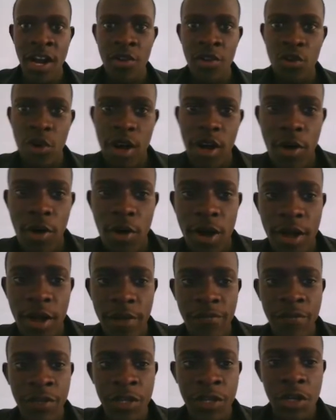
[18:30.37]
handle our
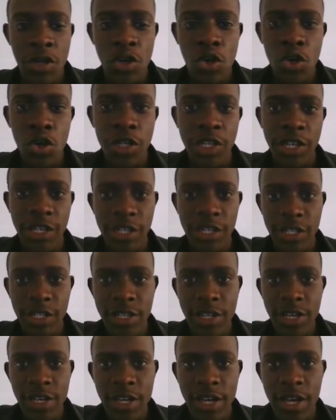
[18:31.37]
login,
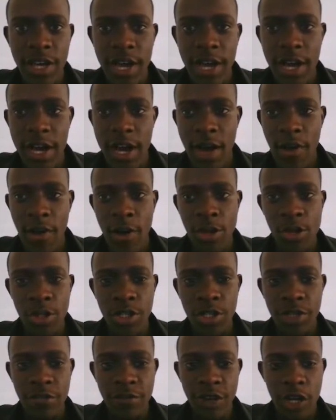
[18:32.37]
uh, our
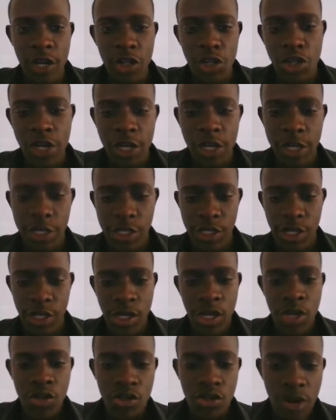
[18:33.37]
login functionality.
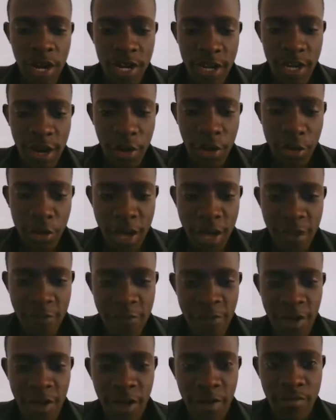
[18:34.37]
So right now we
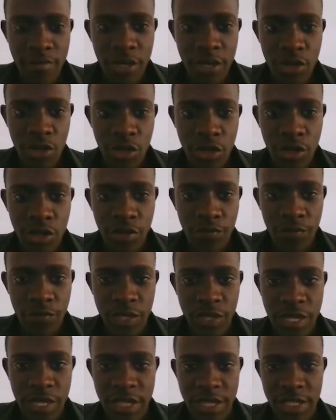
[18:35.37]
have our button
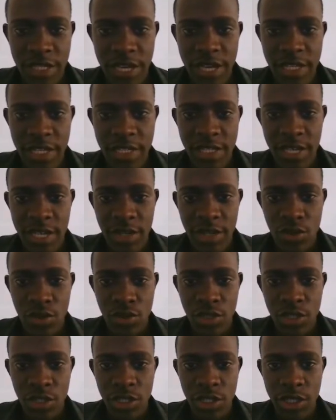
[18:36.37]
that has an
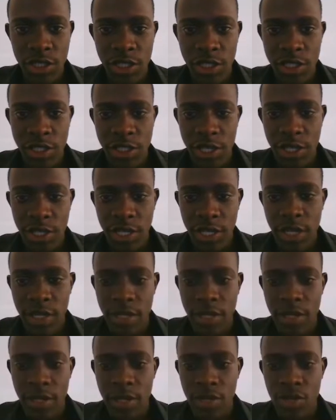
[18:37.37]
on-click listener.
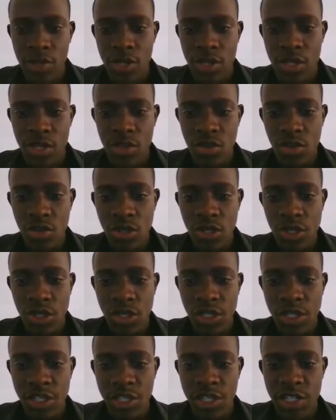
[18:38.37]
So this
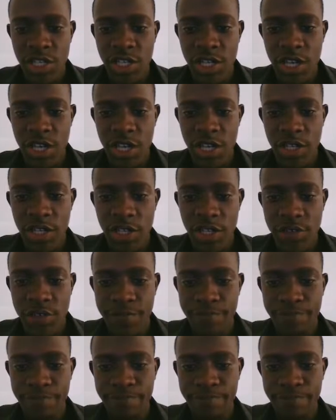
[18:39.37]
on-click listener is